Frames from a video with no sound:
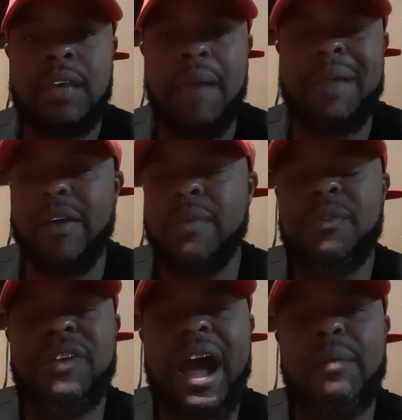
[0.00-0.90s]
I'm not going to
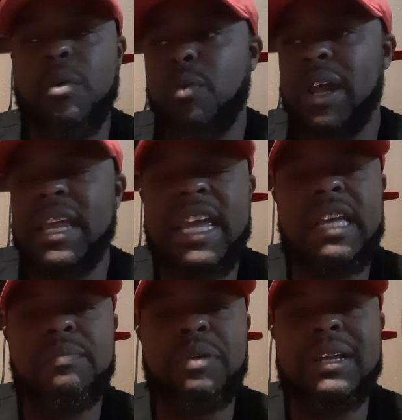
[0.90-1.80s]
provide with what
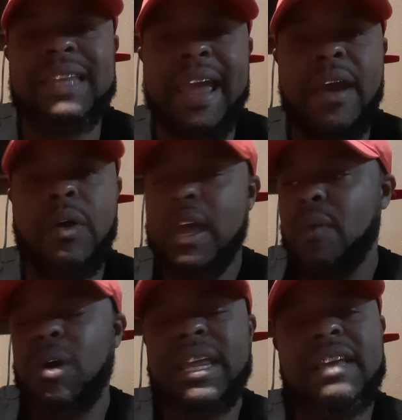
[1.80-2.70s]
he put down
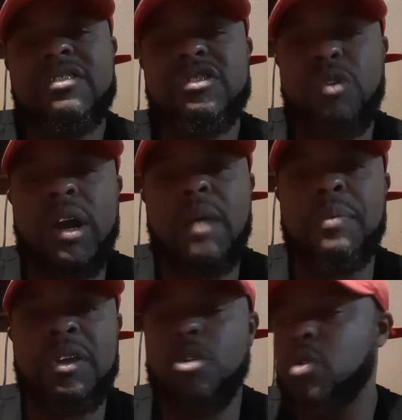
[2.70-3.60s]
and what he struck
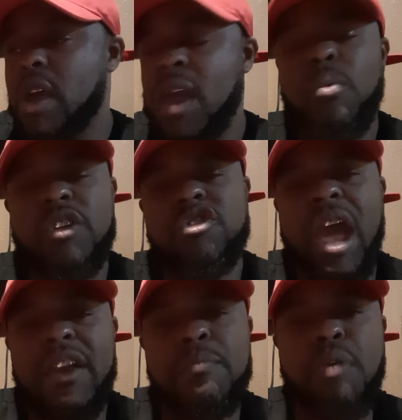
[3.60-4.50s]
up in you and what
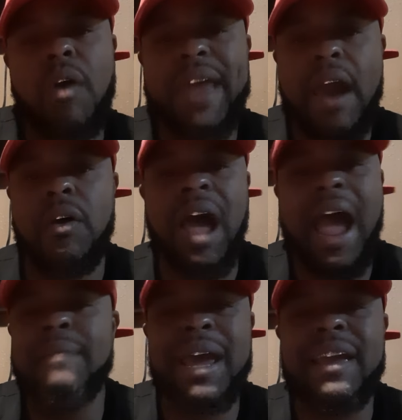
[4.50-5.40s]
y'all brought out.
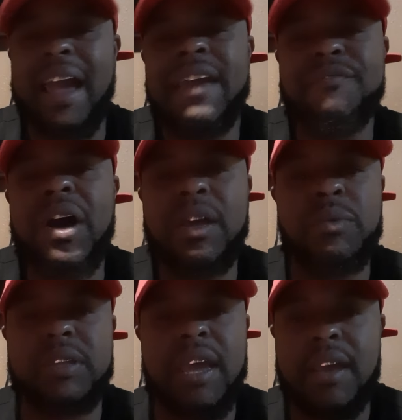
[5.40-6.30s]
I'm not, I ain't fucking
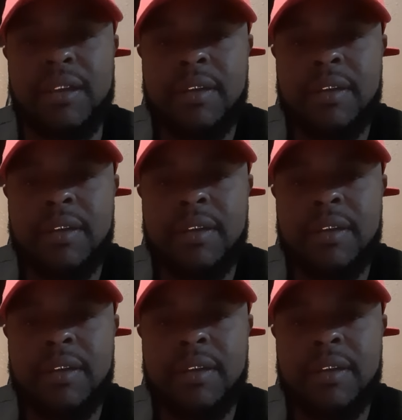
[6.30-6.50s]
with that.